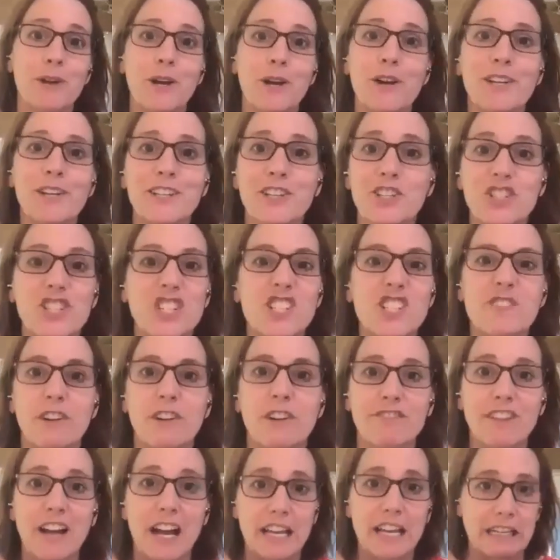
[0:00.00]
he's just for
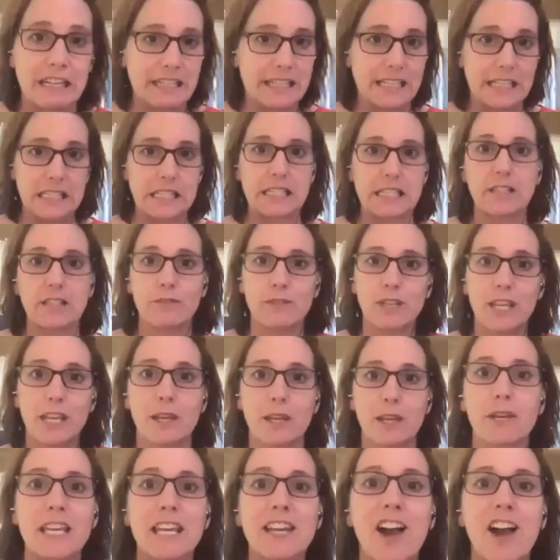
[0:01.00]
fun.
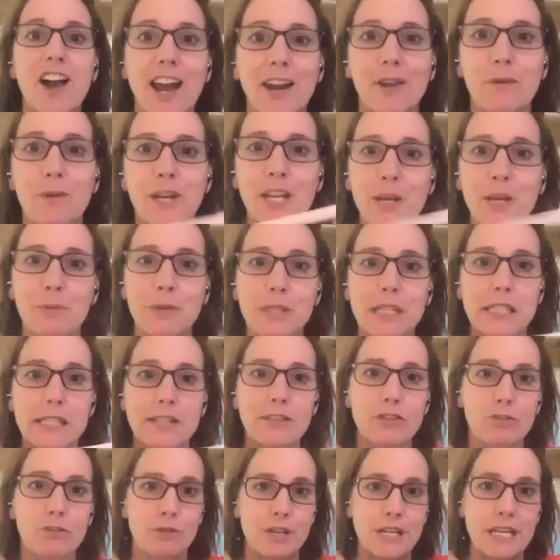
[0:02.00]
He got it when he was
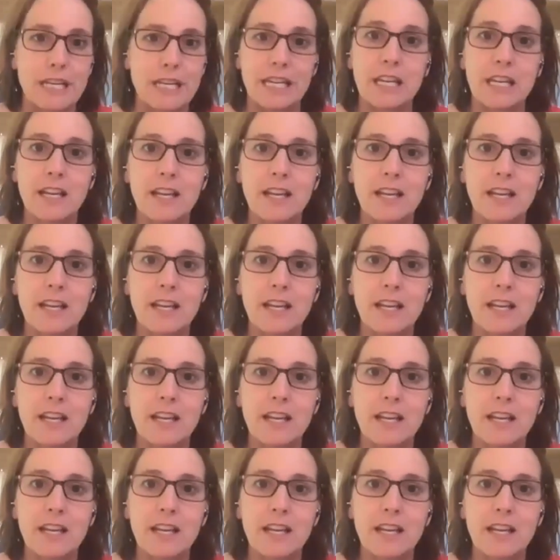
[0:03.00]
3.